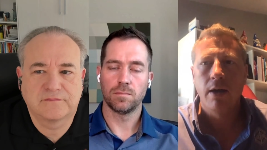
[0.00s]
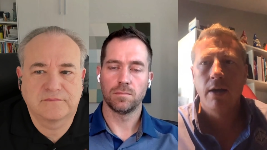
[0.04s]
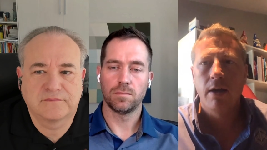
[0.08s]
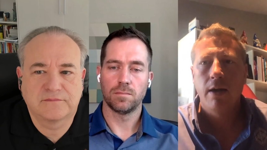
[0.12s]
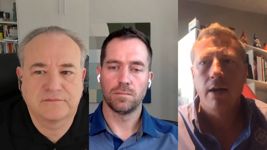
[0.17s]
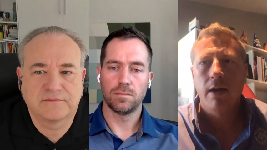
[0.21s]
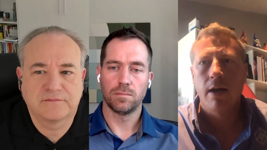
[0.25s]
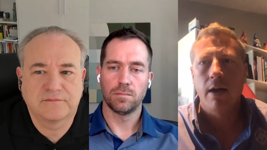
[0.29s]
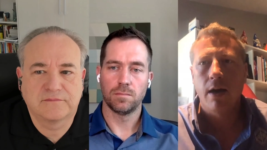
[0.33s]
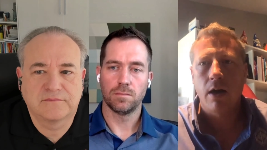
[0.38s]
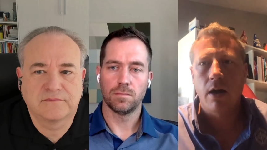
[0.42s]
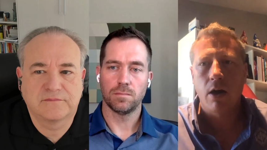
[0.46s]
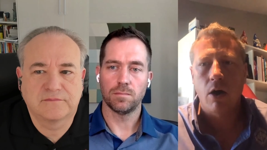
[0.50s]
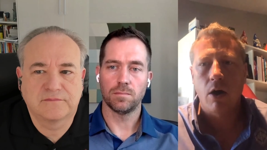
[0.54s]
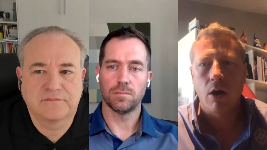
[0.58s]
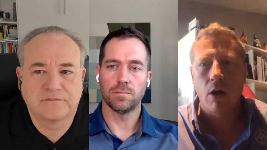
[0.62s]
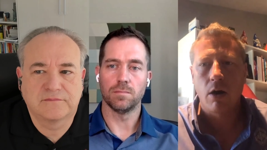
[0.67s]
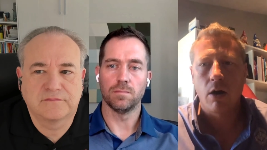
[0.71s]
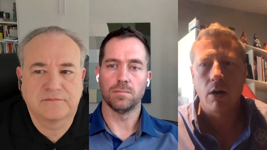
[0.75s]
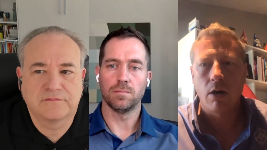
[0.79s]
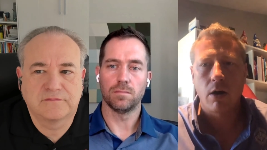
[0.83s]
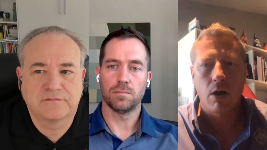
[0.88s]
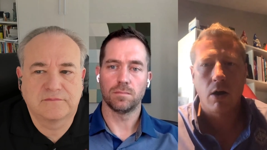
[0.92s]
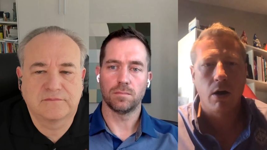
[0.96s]
Speaker 1: out for you.
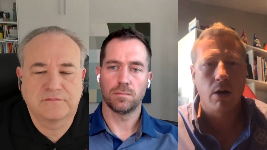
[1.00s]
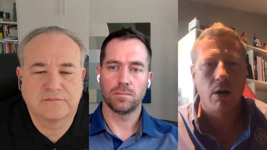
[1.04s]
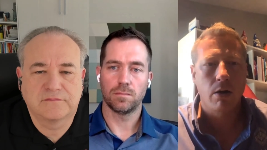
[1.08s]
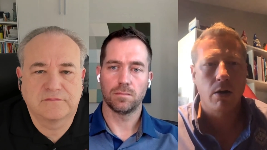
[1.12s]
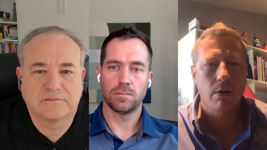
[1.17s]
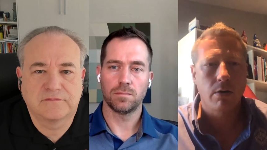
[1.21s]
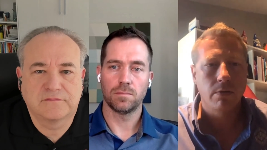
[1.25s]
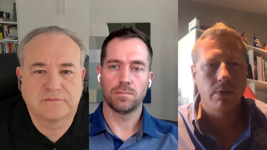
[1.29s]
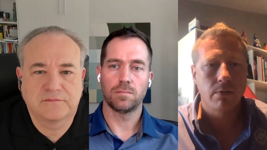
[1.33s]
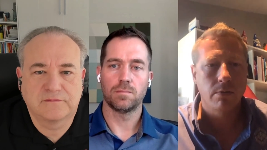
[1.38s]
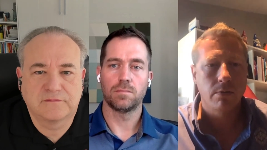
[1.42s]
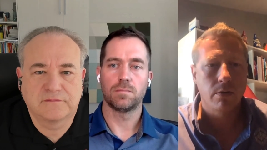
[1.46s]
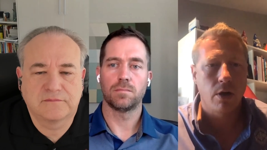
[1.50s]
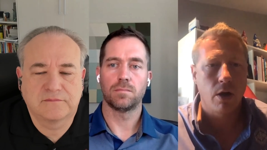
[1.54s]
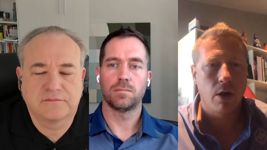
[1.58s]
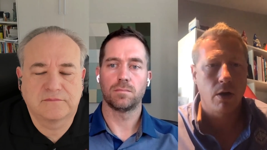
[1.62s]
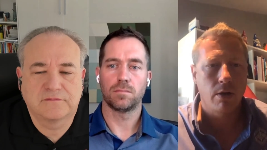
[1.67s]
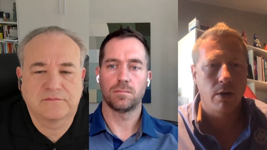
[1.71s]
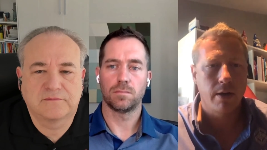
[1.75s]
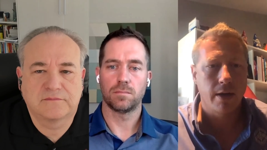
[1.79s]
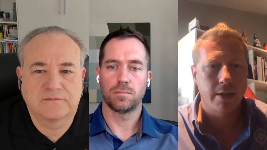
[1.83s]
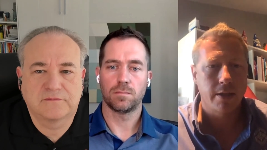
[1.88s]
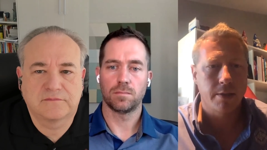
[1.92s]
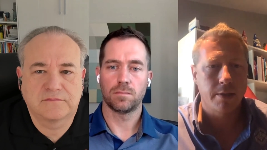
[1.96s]

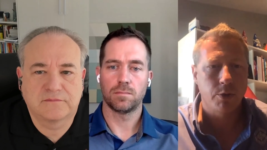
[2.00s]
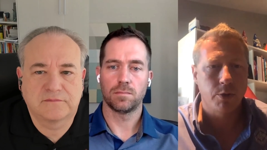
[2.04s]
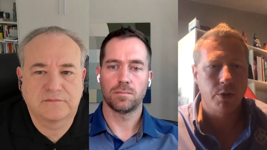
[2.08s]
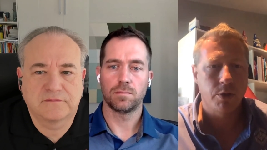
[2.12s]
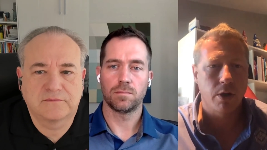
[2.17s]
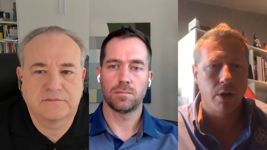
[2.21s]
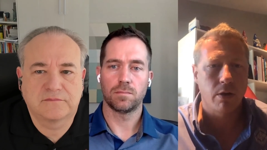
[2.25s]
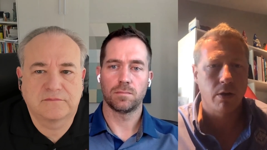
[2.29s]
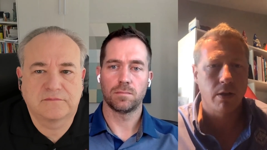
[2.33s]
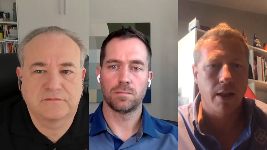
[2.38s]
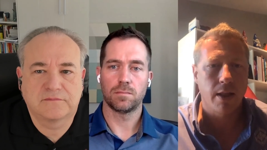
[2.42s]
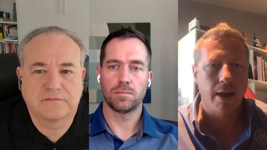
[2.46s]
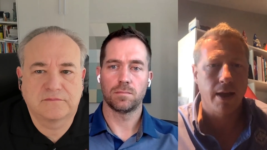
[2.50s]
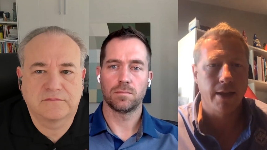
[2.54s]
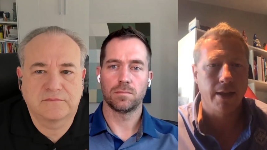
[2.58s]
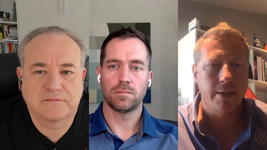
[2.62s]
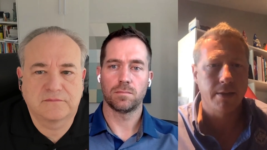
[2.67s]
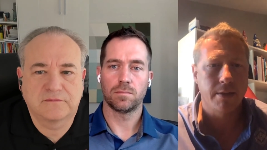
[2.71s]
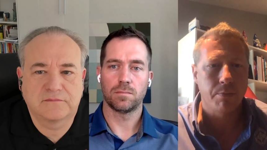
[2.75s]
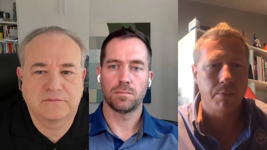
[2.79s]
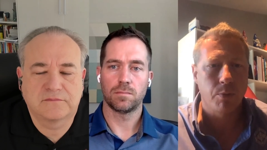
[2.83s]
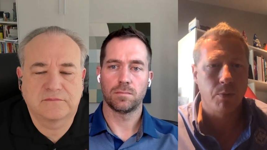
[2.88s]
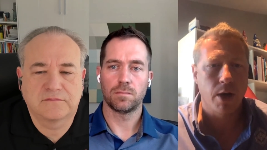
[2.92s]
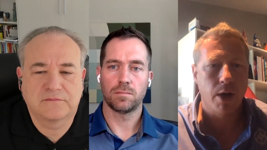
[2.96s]
Our
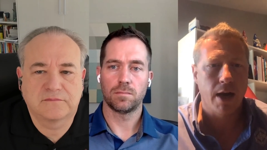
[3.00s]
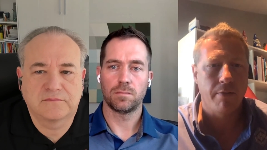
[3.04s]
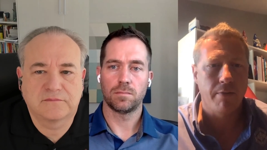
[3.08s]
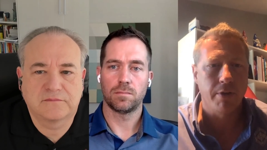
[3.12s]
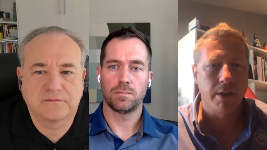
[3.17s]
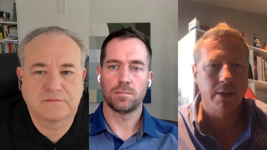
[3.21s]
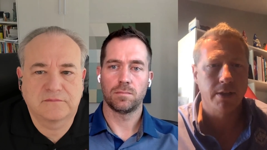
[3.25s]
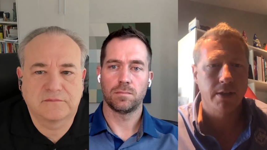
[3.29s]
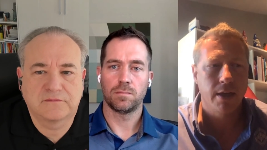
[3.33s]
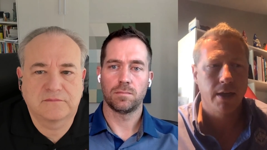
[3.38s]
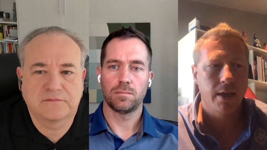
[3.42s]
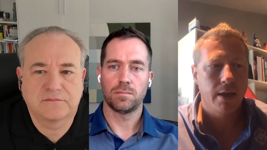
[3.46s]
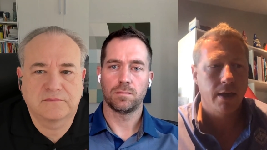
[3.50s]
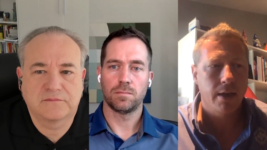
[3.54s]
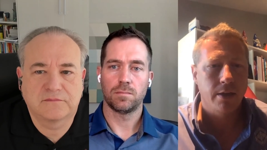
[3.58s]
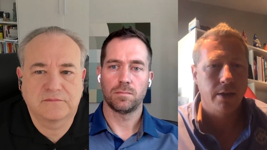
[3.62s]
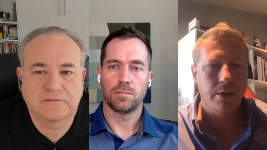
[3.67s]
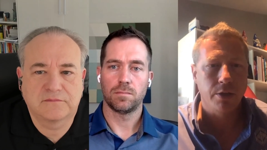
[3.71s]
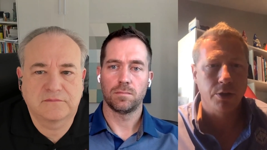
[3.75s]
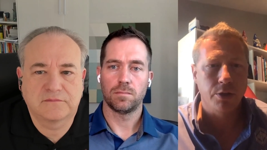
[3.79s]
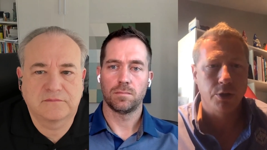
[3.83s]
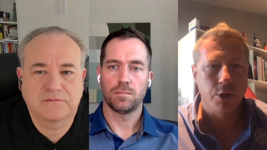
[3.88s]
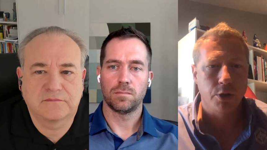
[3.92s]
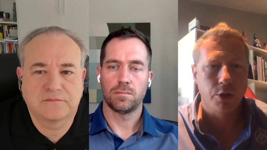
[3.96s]
customers, our clients at
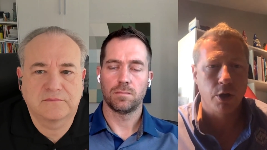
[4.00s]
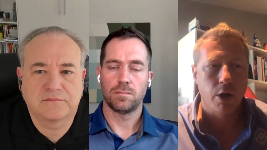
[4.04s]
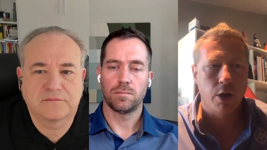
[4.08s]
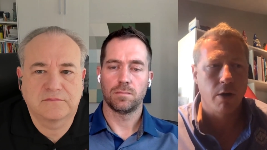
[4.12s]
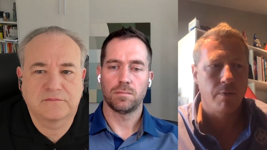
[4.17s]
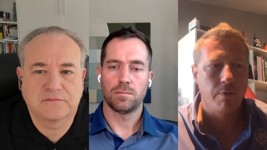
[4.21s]
Bravas